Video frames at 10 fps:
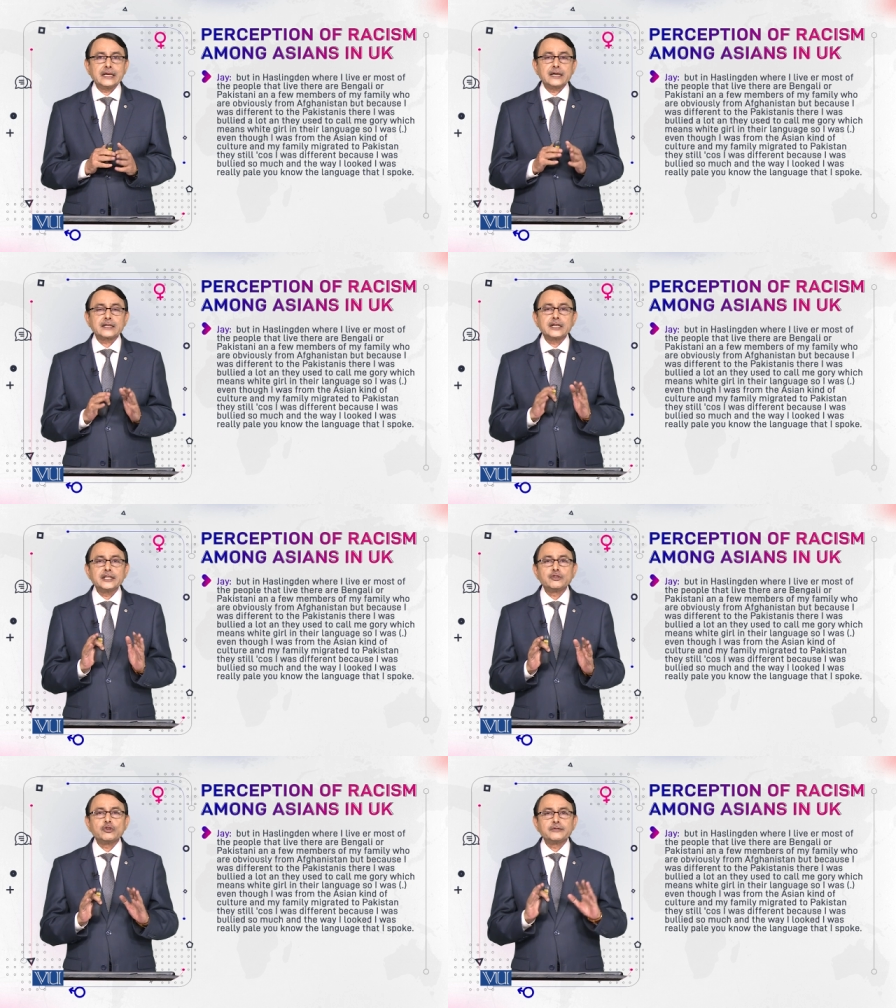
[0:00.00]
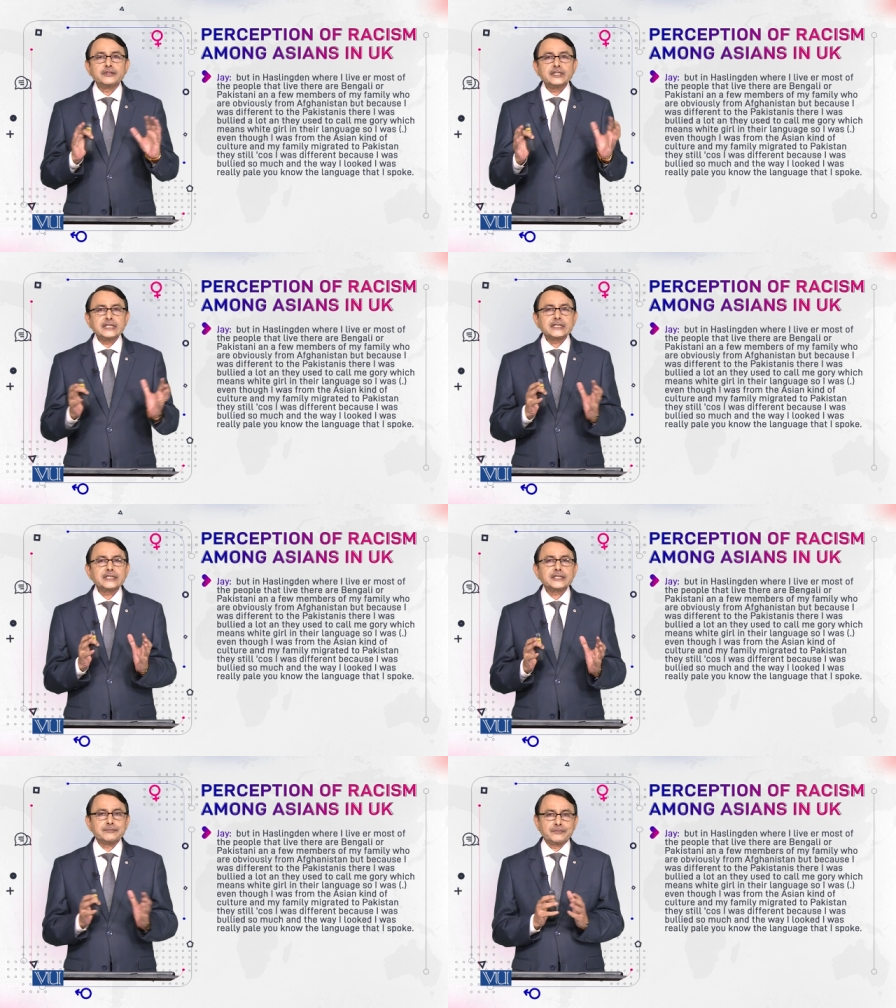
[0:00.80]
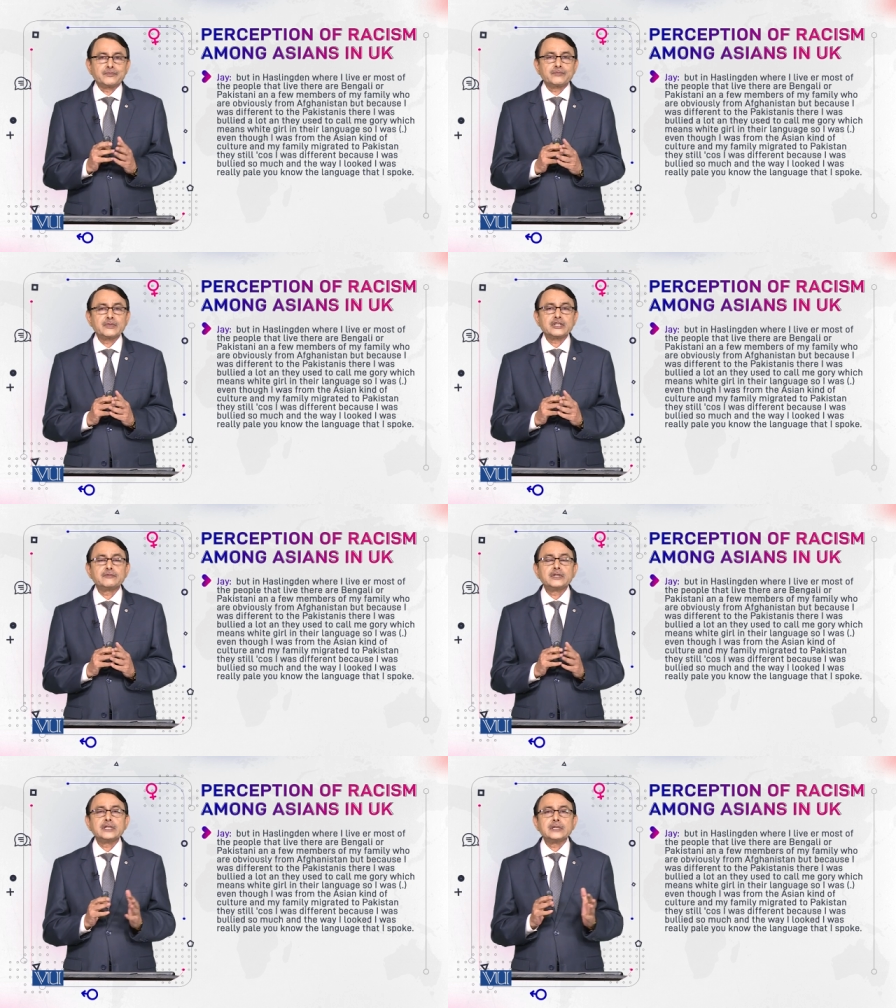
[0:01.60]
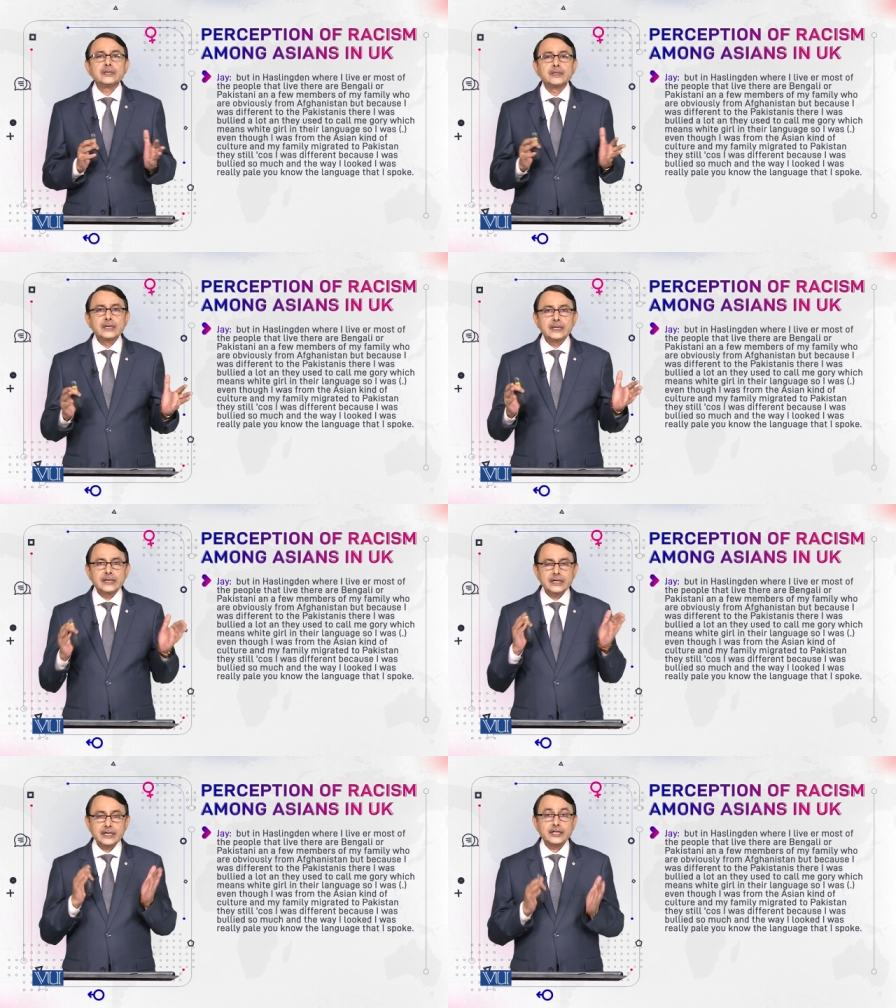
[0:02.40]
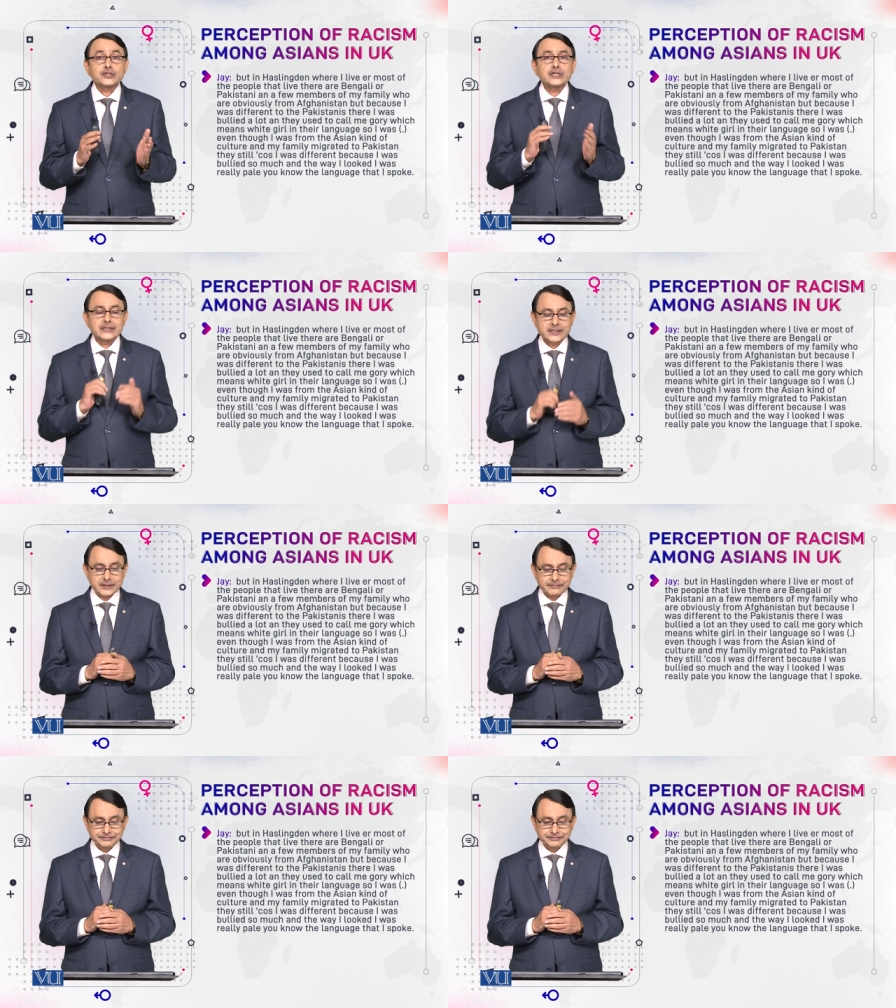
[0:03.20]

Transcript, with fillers: a kind of racism between Asians.